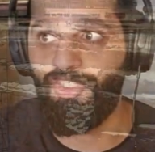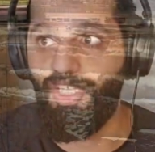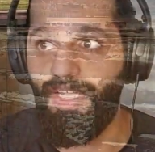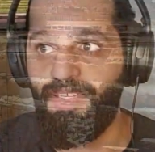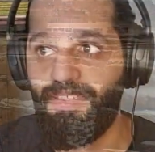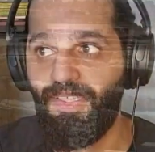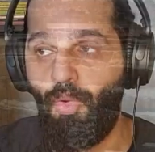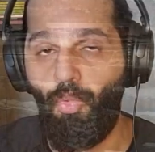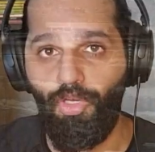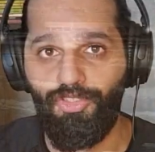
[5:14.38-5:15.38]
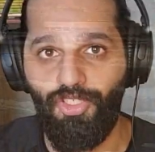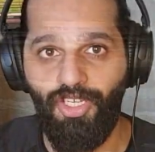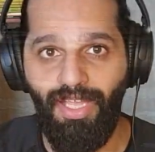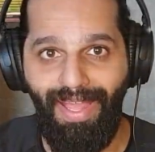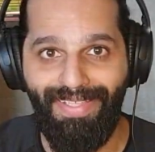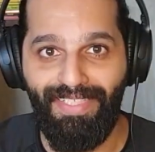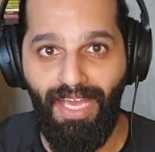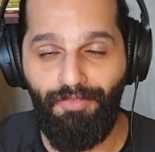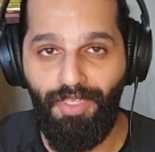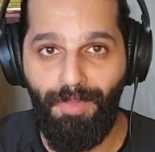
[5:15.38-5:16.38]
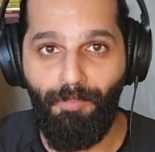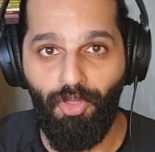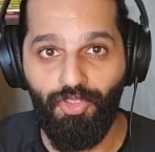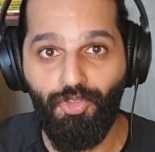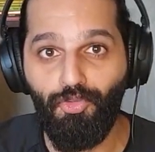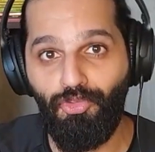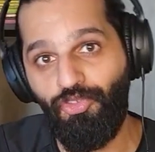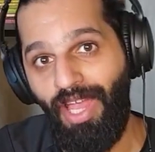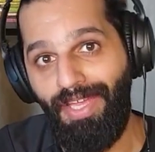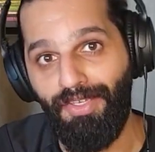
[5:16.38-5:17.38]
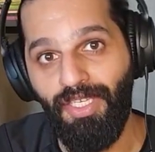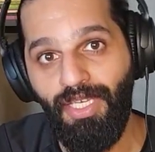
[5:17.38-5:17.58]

is water and heavy monsoon rain.